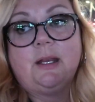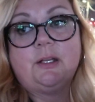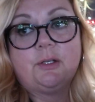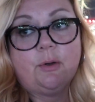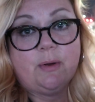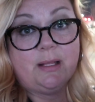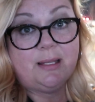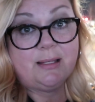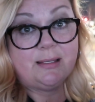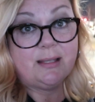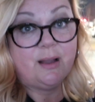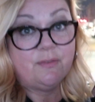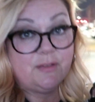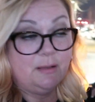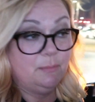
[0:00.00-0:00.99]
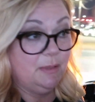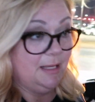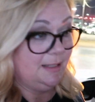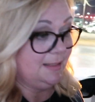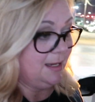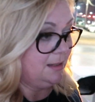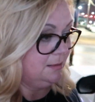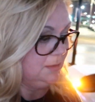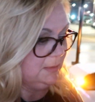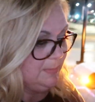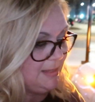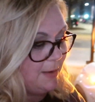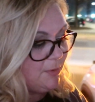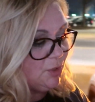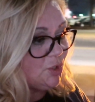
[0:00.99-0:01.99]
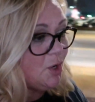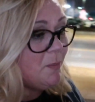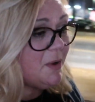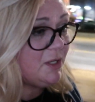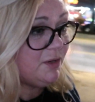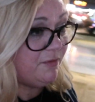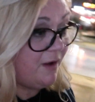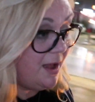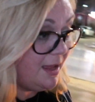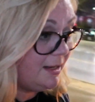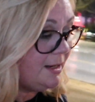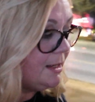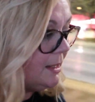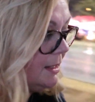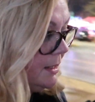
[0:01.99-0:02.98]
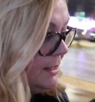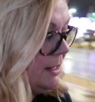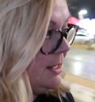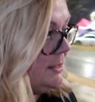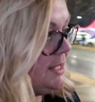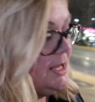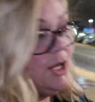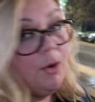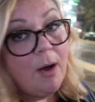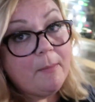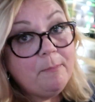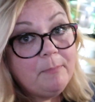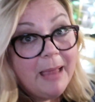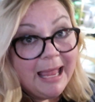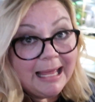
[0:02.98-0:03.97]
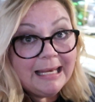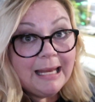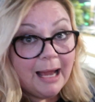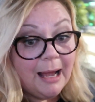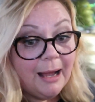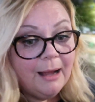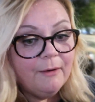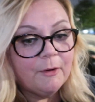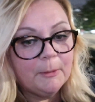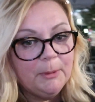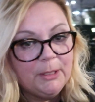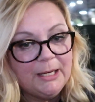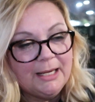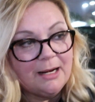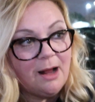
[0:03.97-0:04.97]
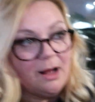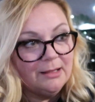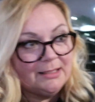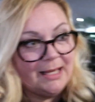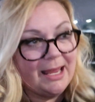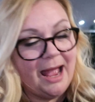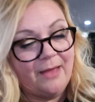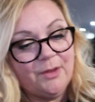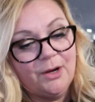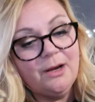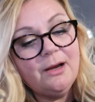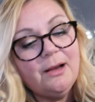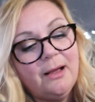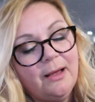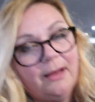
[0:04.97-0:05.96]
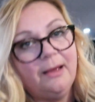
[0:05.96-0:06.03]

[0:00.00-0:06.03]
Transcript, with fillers: can just go get the stuff someplace else. But that was so much fun. Thank you, Amanda, for putting it all together.